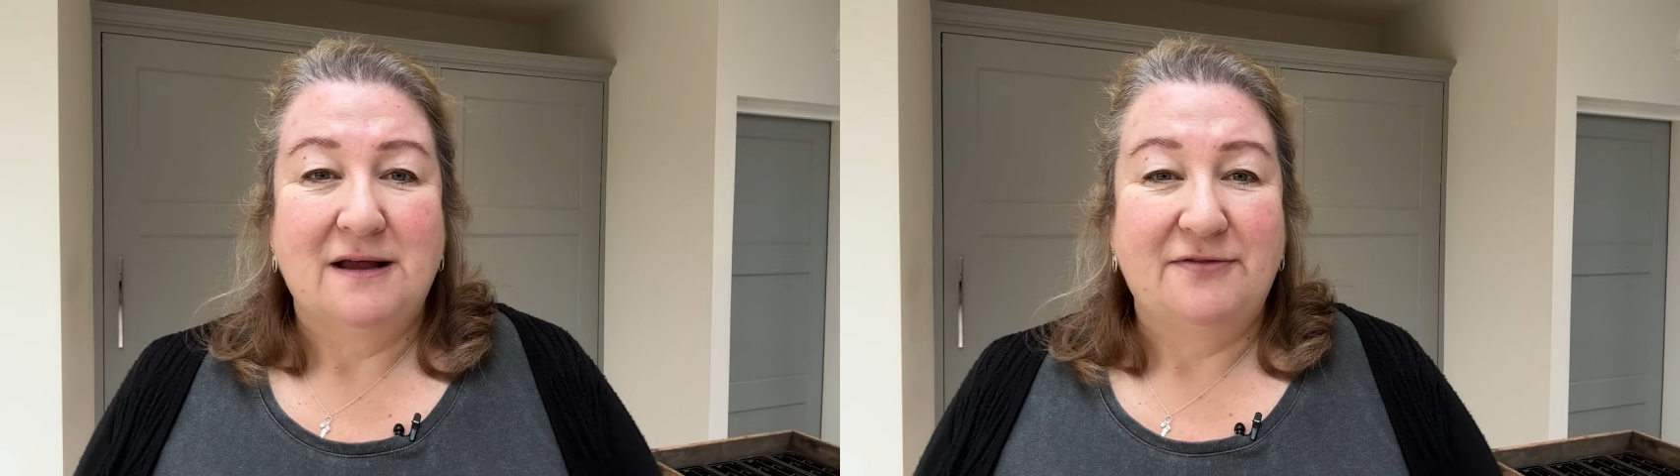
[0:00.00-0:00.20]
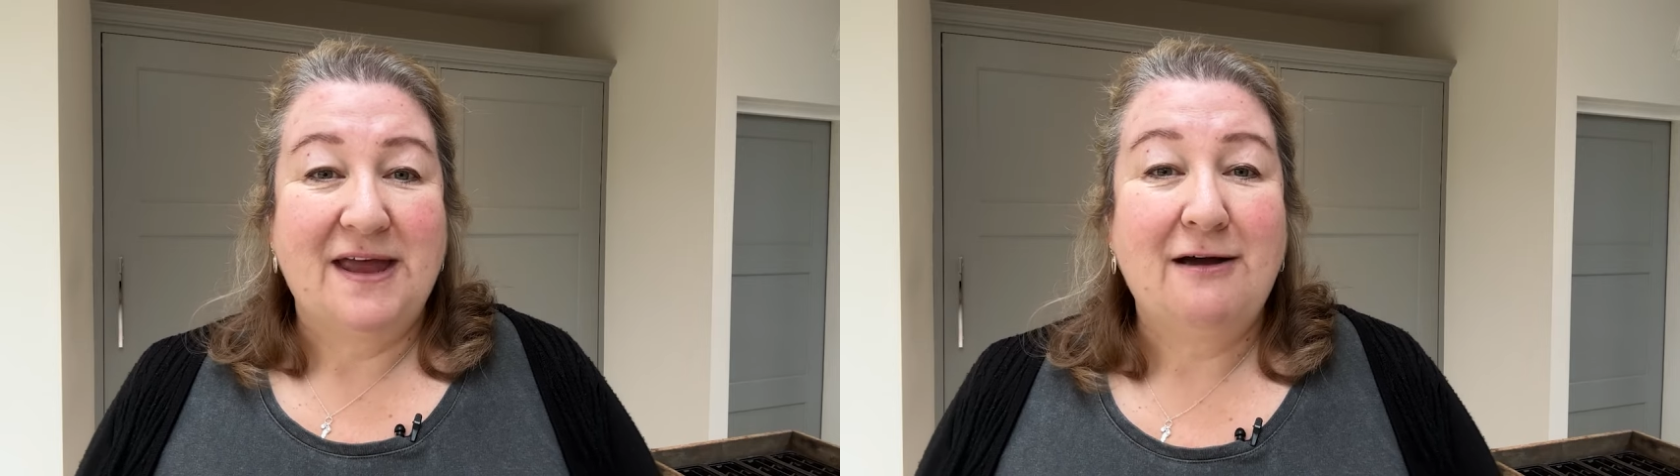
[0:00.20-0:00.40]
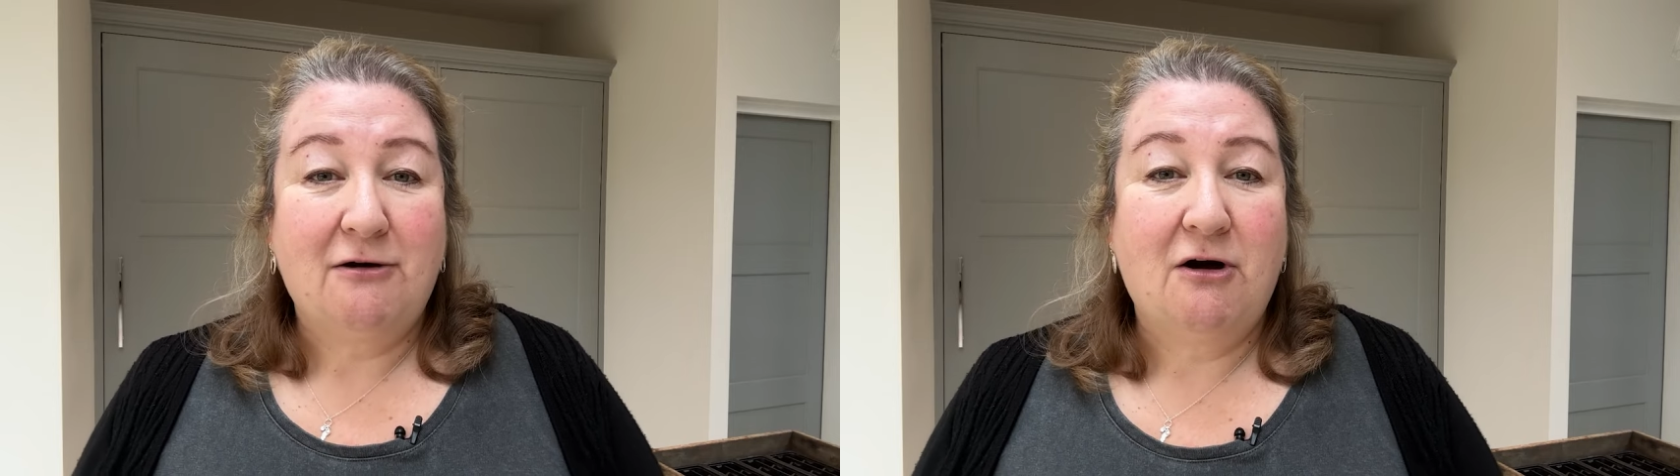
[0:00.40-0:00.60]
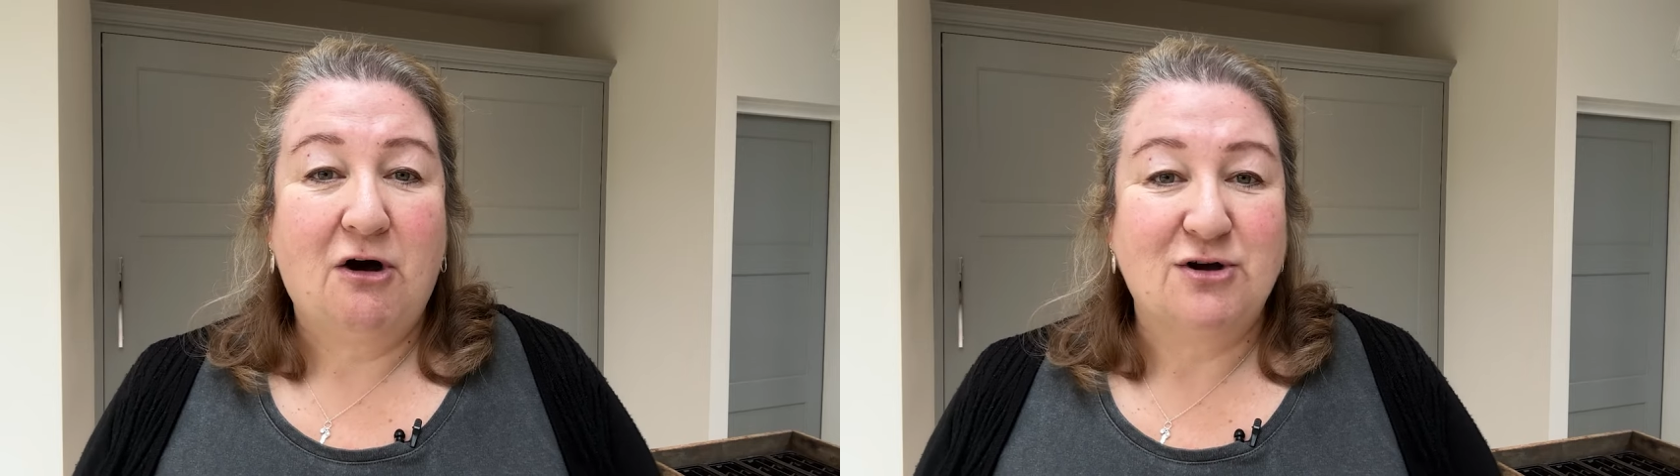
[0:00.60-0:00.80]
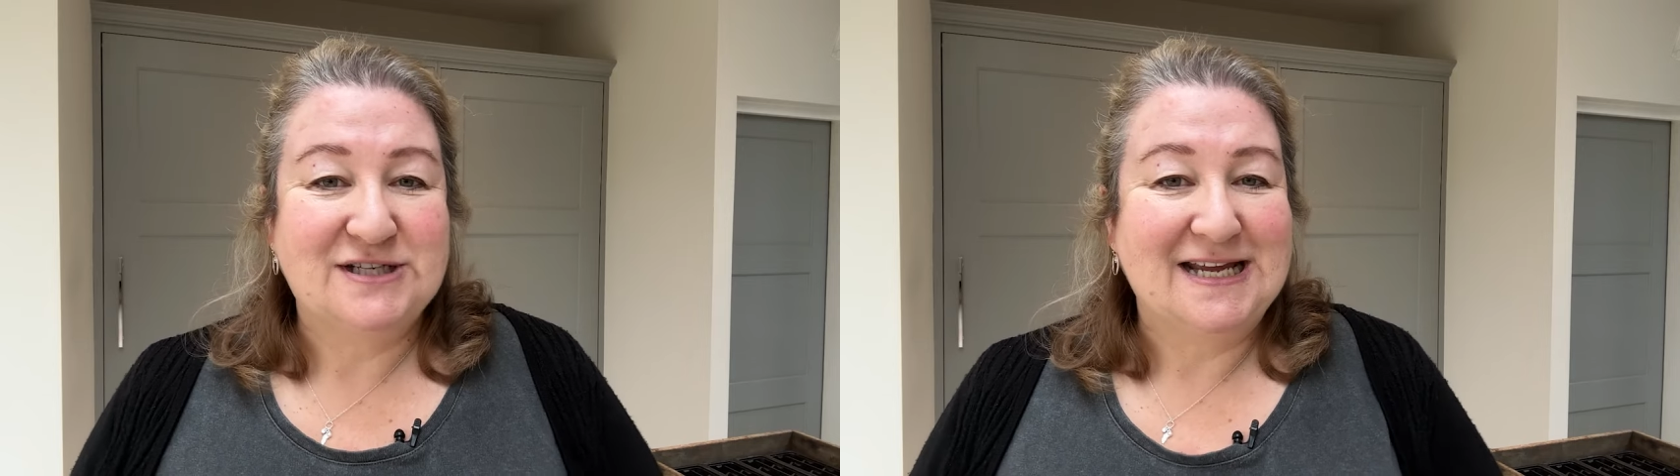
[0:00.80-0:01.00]
They are
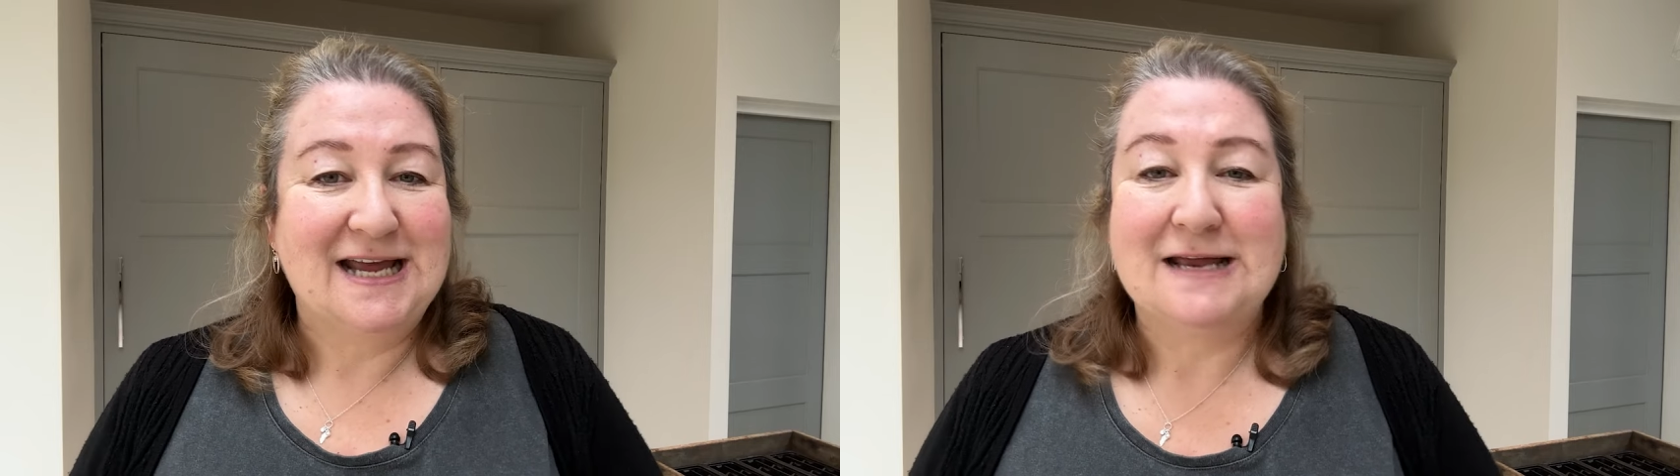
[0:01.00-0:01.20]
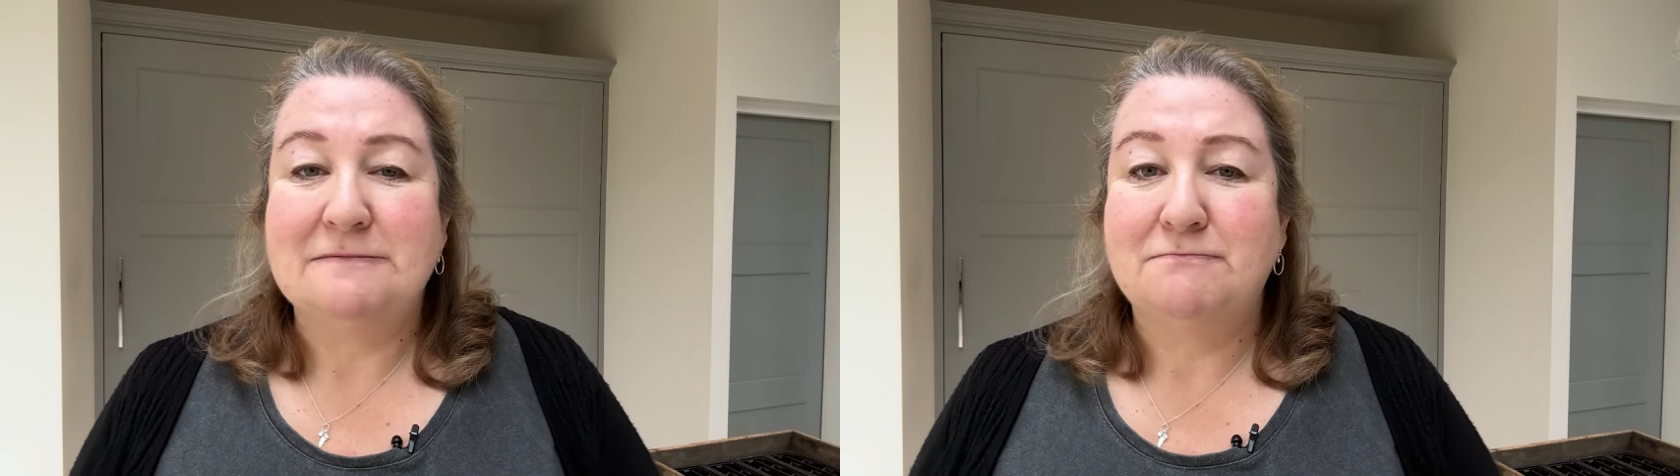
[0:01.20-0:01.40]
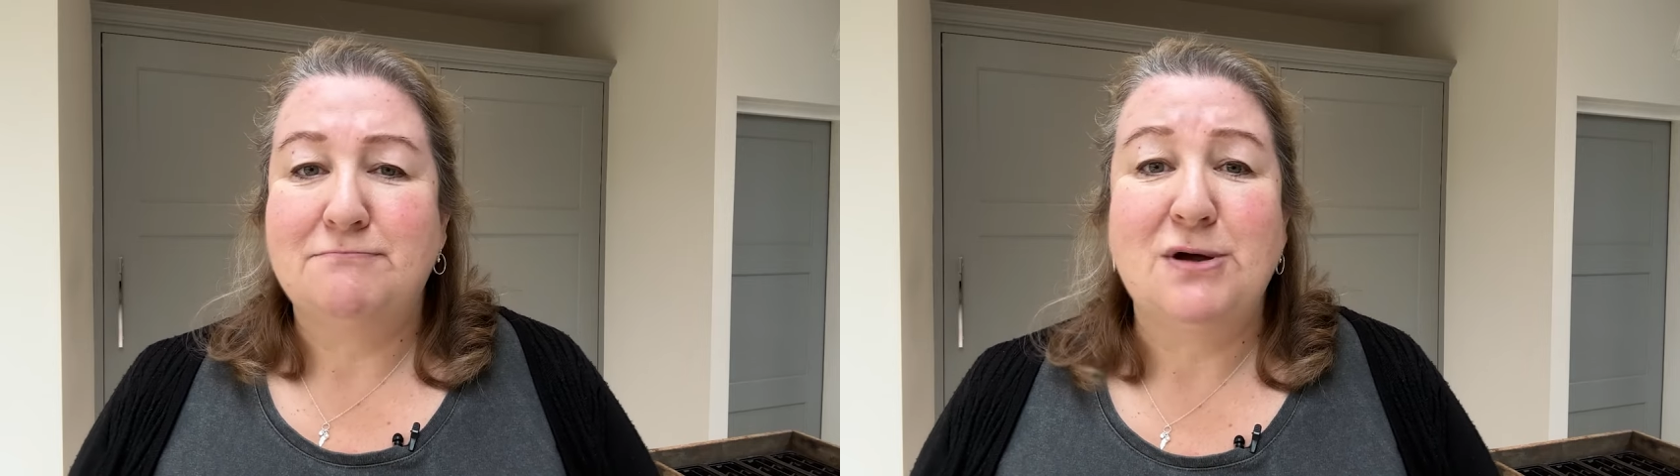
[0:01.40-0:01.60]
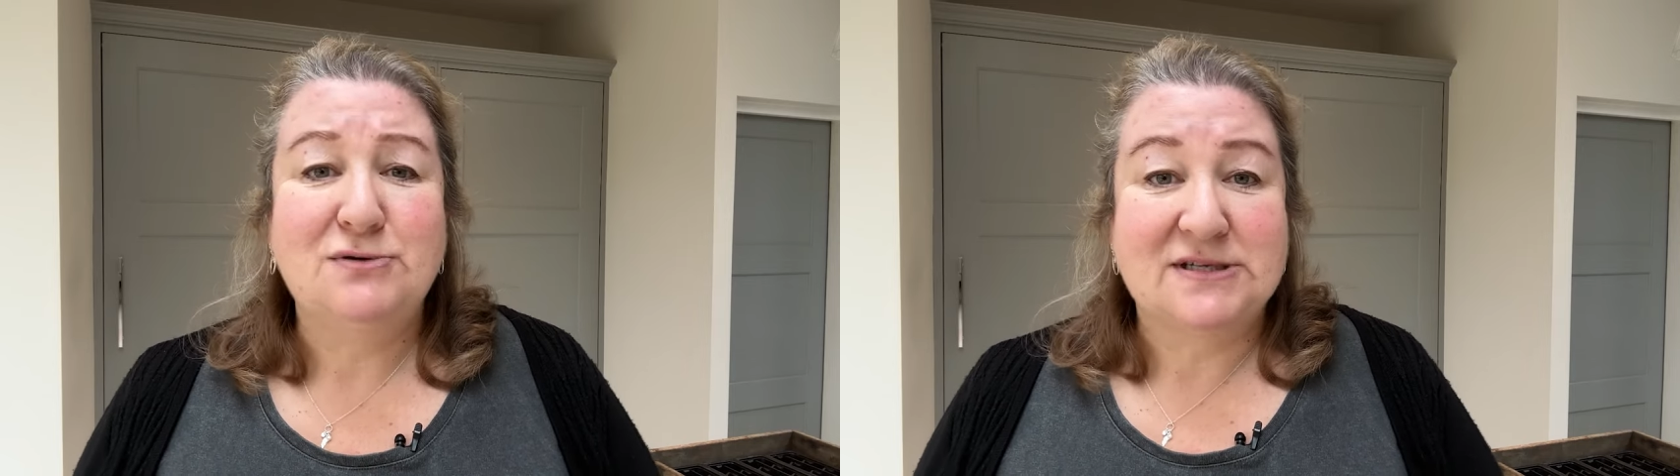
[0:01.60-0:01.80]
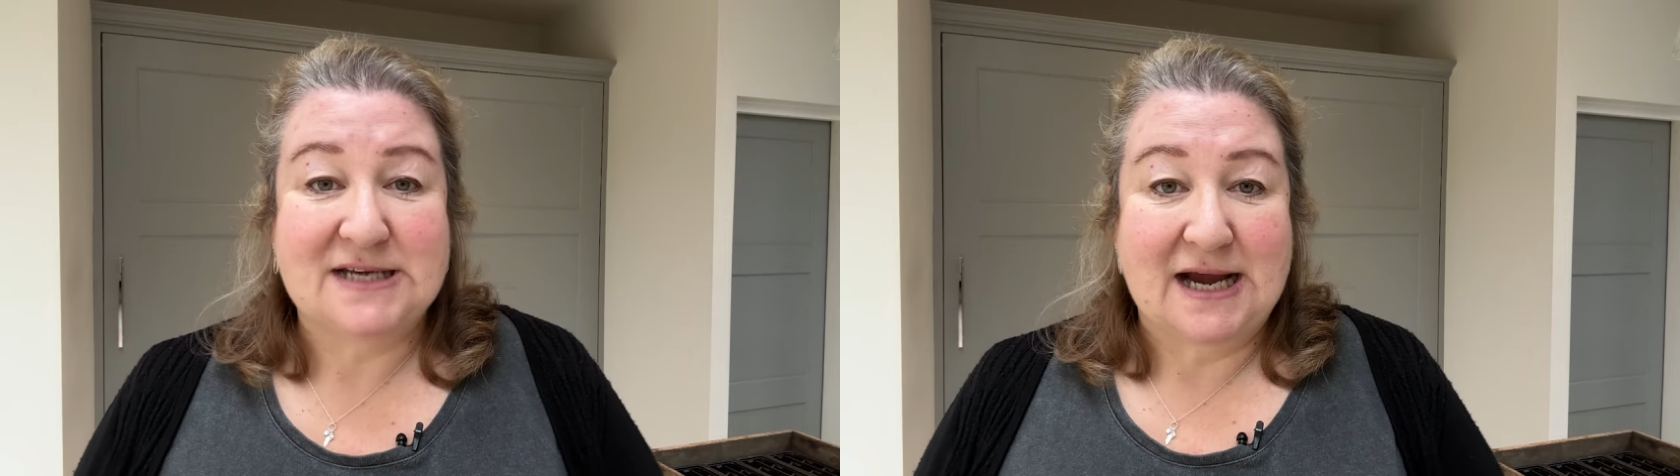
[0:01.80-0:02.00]
hardy in
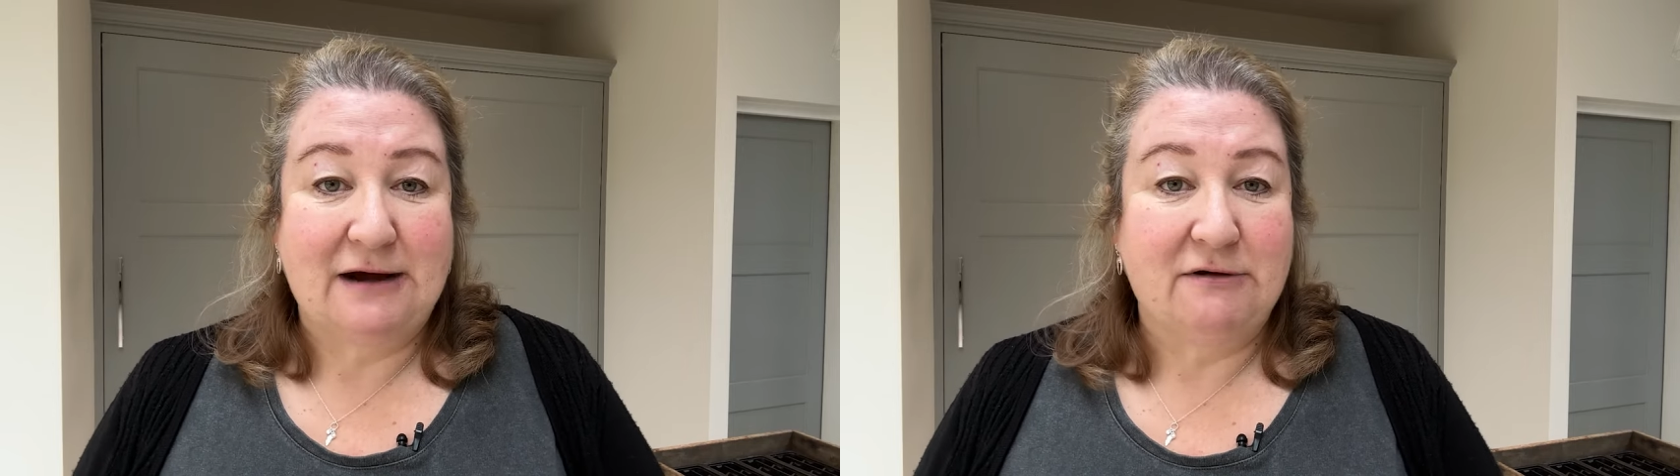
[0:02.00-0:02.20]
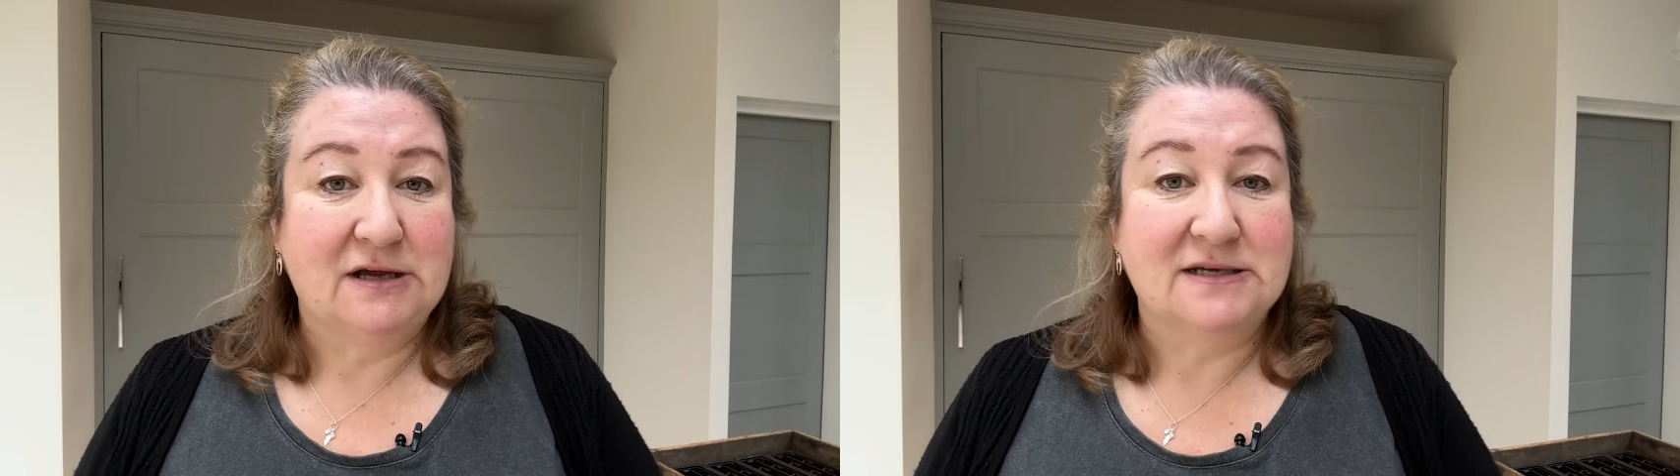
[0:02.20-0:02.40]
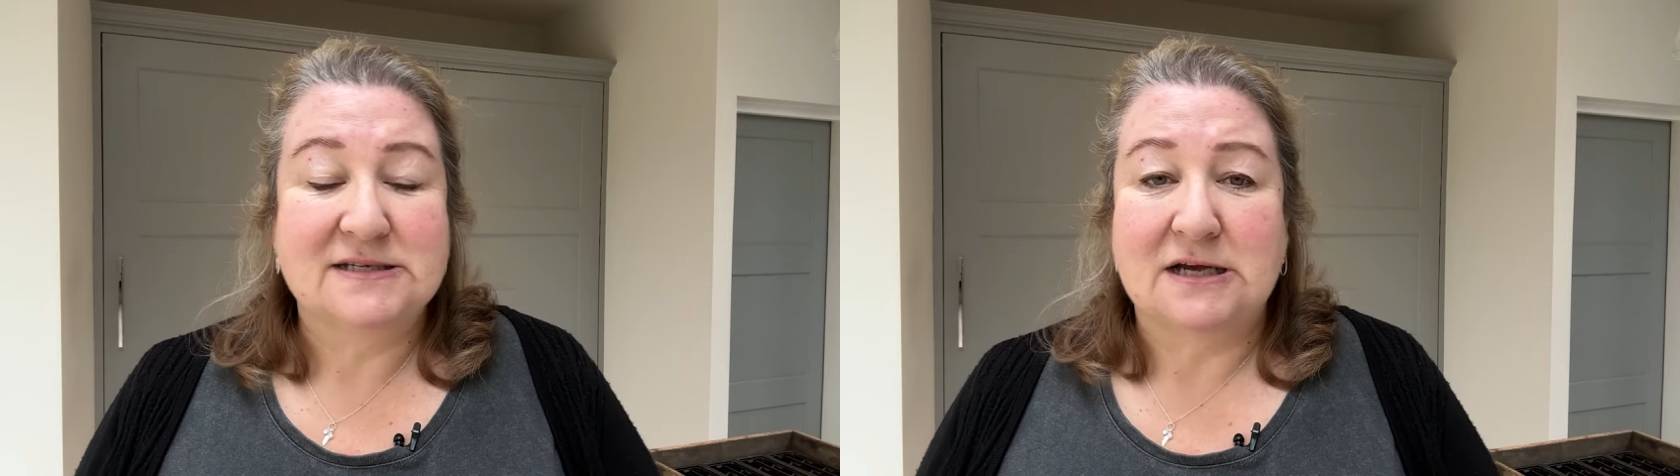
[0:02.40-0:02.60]
most areas,